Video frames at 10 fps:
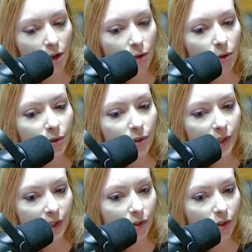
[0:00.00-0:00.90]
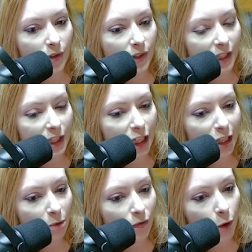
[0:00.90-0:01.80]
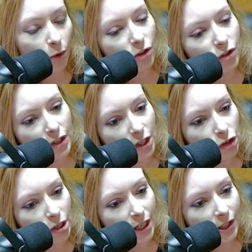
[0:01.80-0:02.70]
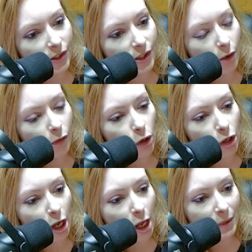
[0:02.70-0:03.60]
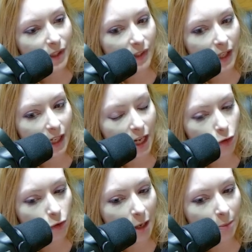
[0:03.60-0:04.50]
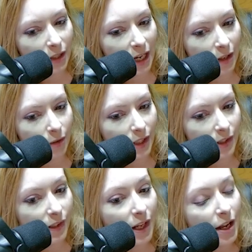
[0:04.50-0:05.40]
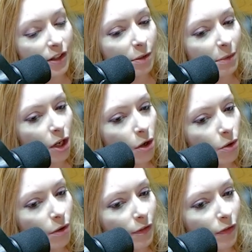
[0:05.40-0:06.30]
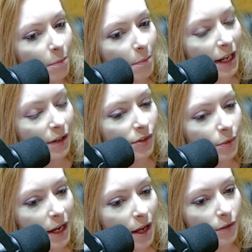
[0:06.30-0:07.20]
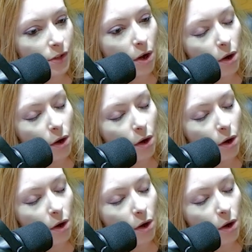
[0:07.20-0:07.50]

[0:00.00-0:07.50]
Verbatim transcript: Uugo sees herself as a keeper of Ogryn tradition and is therefore a common sight at tribal gatherings, summoning Ogryn from miles around,